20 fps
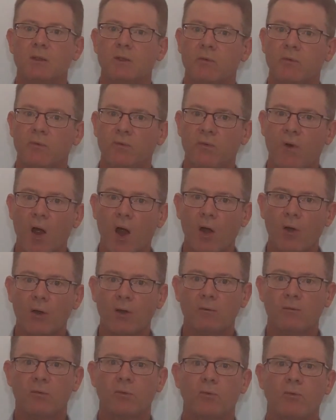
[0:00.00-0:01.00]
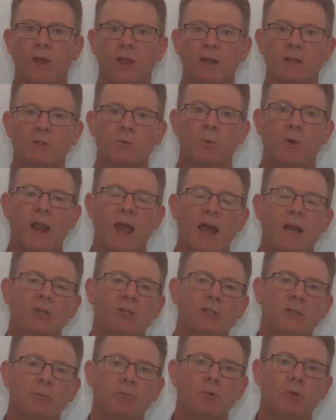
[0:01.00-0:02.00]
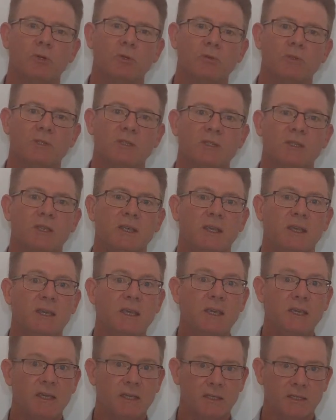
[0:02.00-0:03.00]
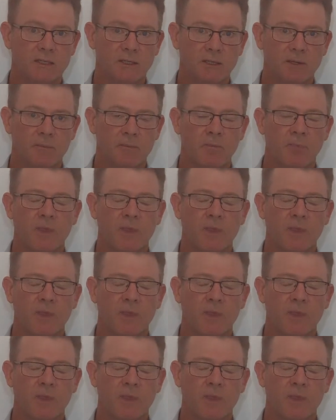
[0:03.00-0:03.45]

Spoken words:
the far-infrared is what actually produces the heat.